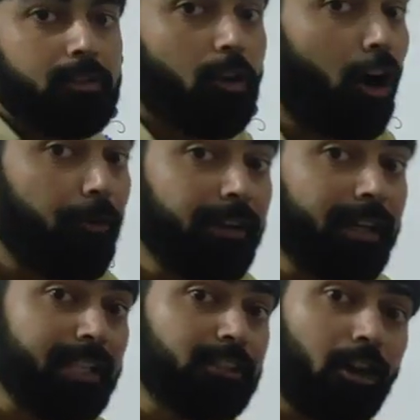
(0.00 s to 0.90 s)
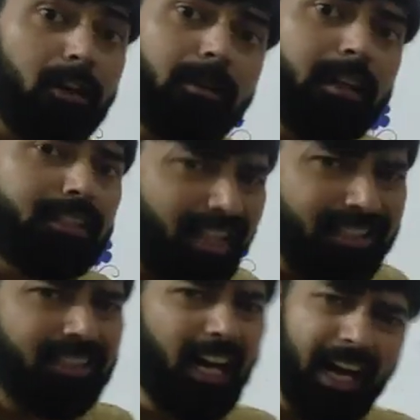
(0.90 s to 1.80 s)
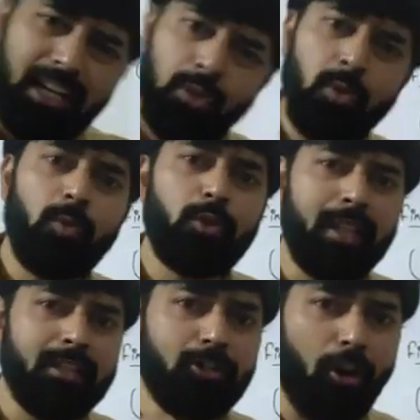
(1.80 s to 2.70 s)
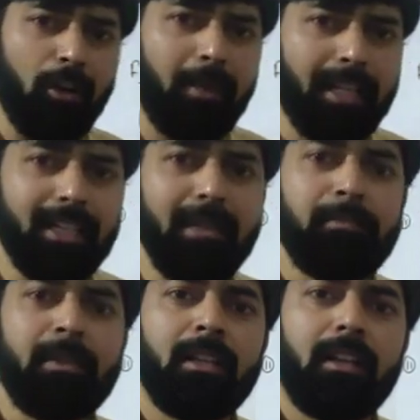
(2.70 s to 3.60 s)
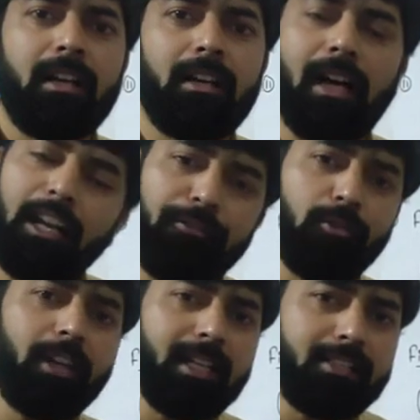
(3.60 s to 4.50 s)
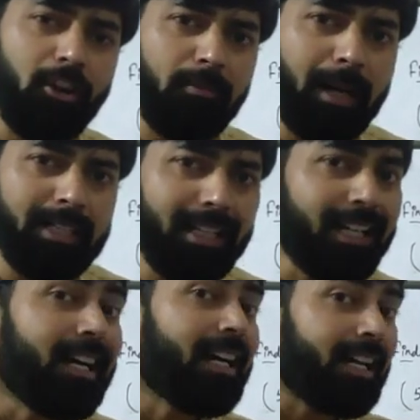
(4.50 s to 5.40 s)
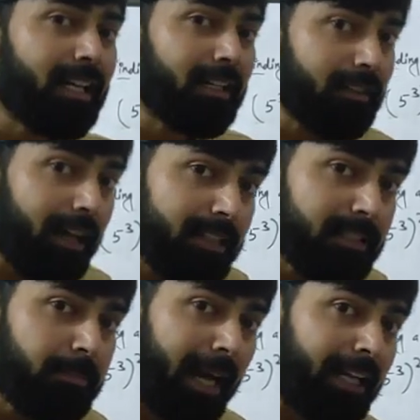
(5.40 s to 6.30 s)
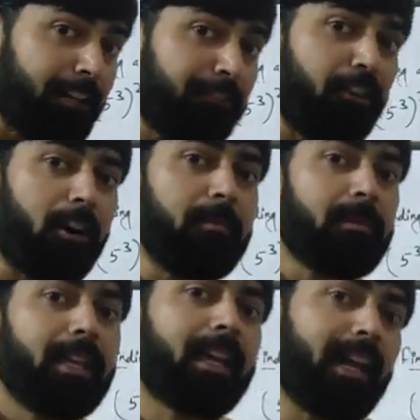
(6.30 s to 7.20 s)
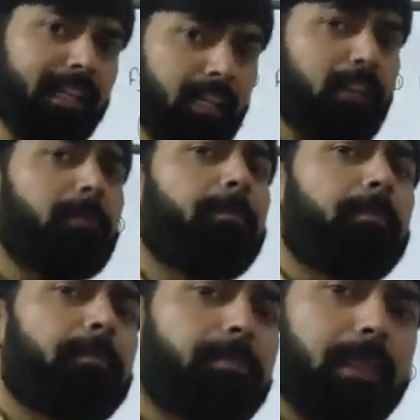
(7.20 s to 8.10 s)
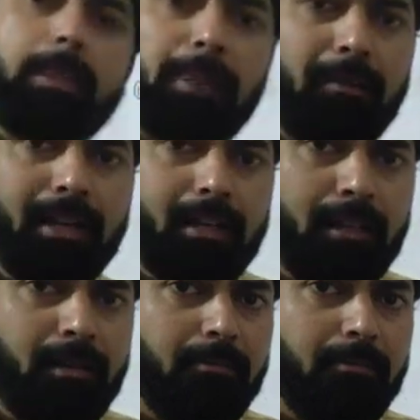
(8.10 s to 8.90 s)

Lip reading: So how we can solve? Yes, I know you can solve by the, all of you can solve by the expanded form according to the power,